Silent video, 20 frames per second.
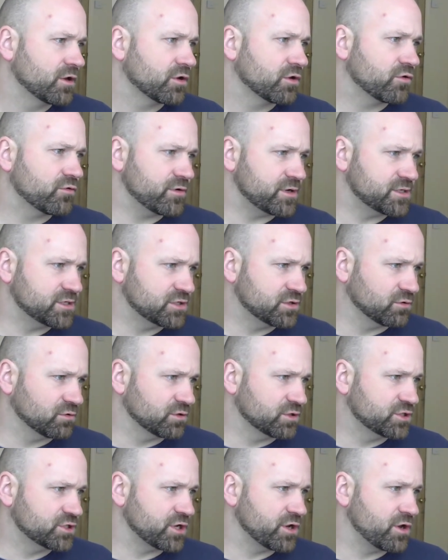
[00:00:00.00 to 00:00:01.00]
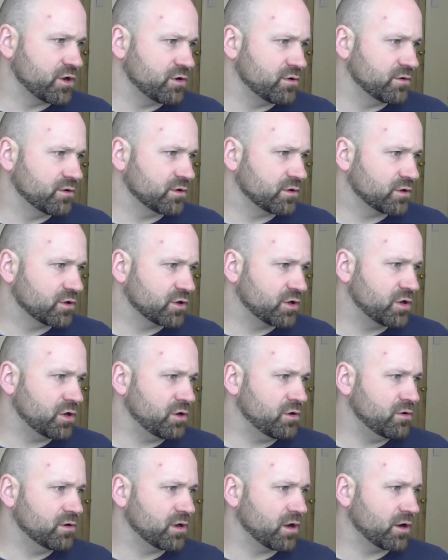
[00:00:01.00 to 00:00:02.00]
Crystal, June.
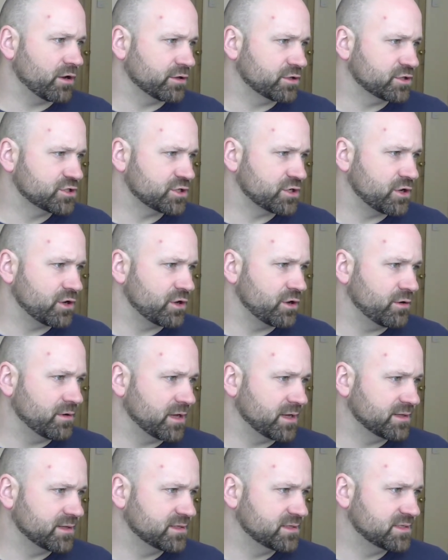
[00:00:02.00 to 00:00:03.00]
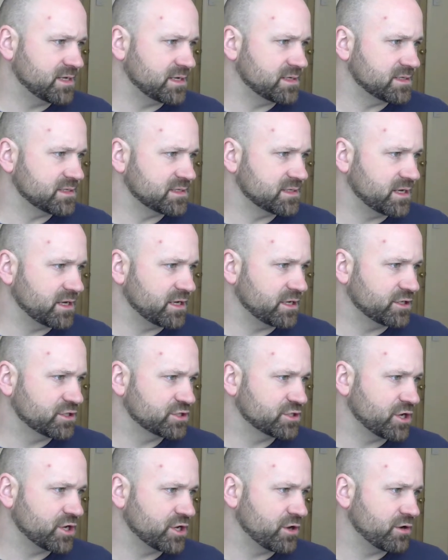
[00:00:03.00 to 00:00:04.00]
Cunard, June. Disney,
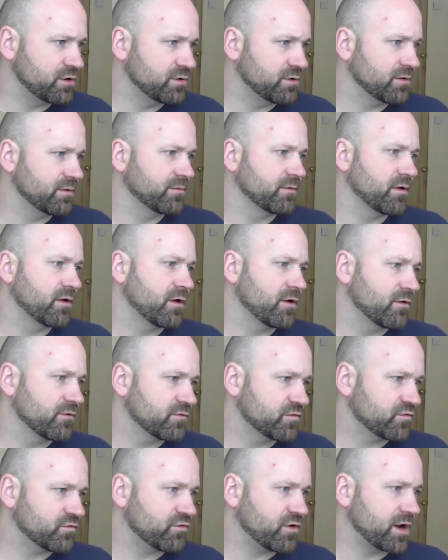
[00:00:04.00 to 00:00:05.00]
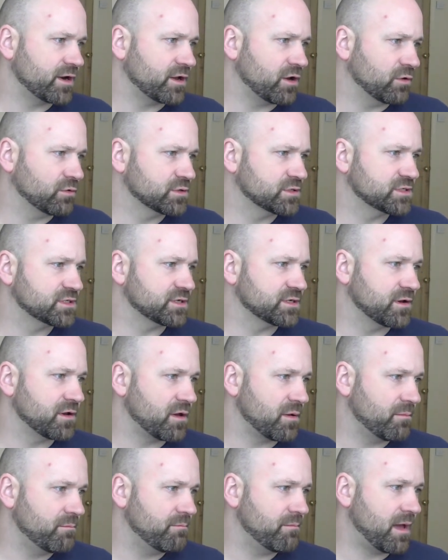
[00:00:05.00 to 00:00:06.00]
June. Fred Olsen,
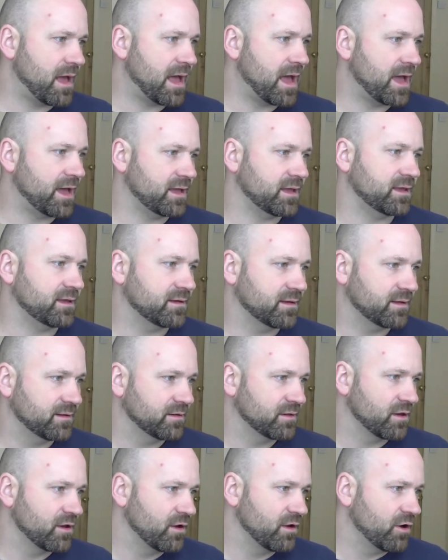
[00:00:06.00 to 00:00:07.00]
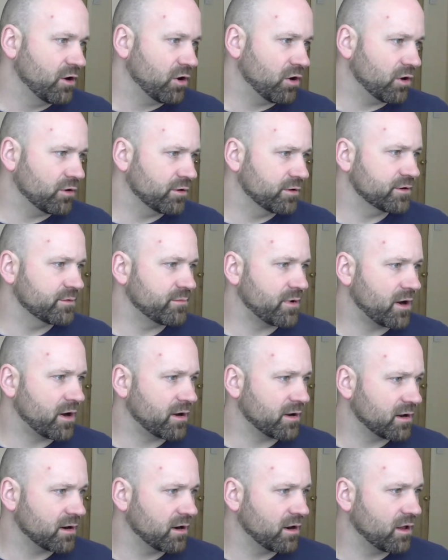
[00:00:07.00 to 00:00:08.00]
May. Holland
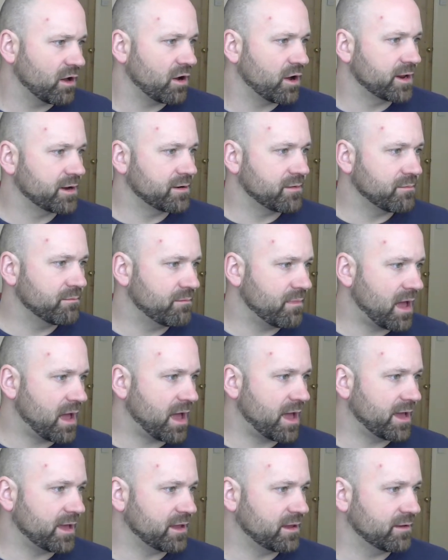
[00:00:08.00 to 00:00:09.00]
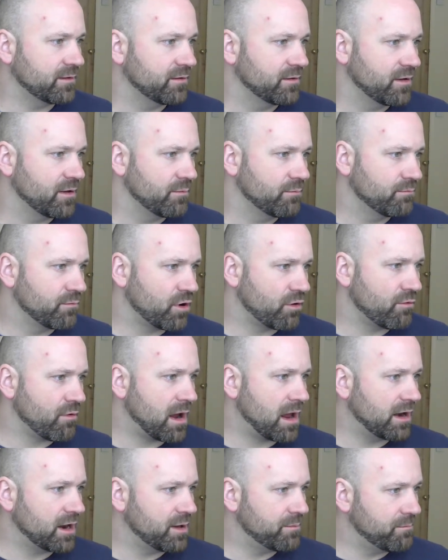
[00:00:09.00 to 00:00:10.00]
America Line, May.
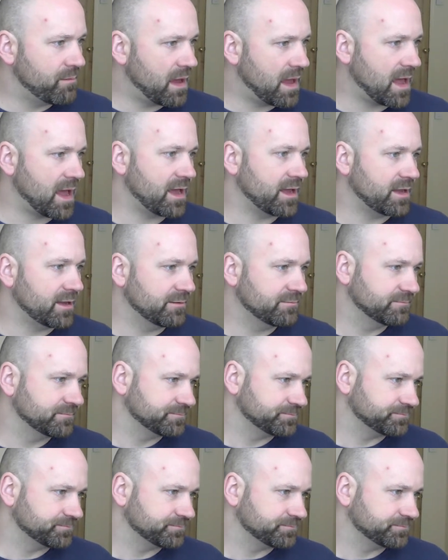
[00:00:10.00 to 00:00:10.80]
Marella, May.